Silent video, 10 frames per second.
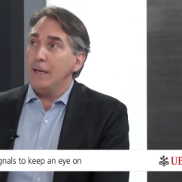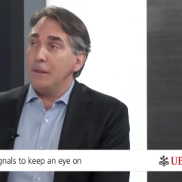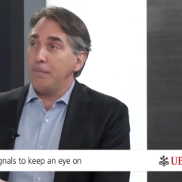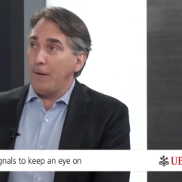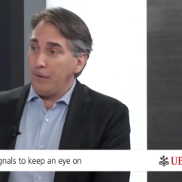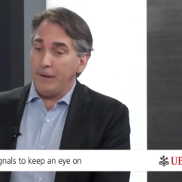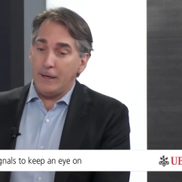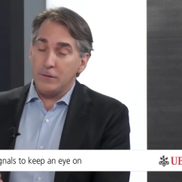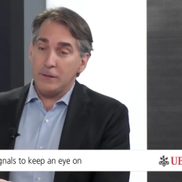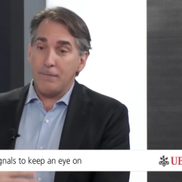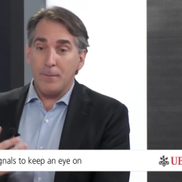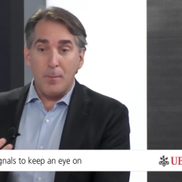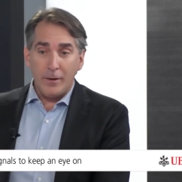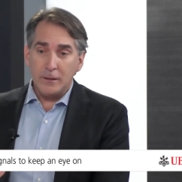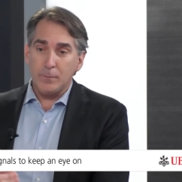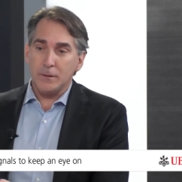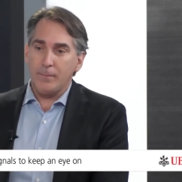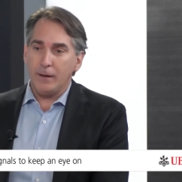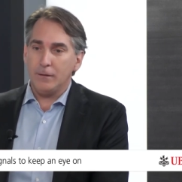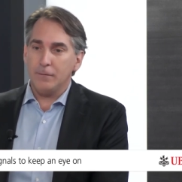The final thing I'd just say from the market's
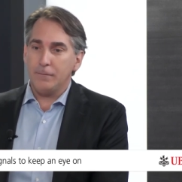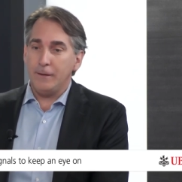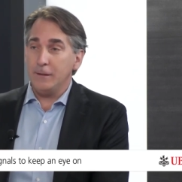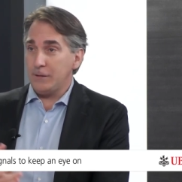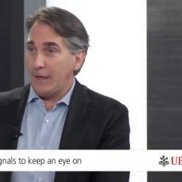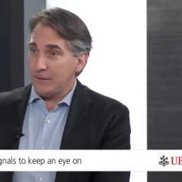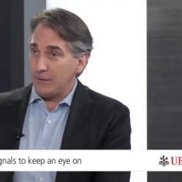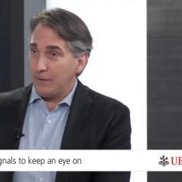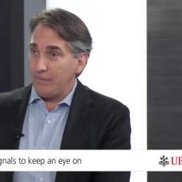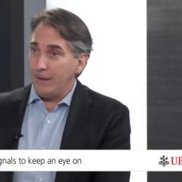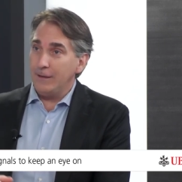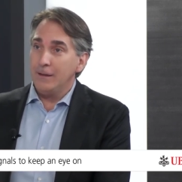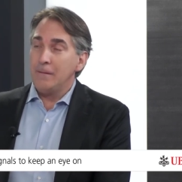perspective, and this ties into the Fed,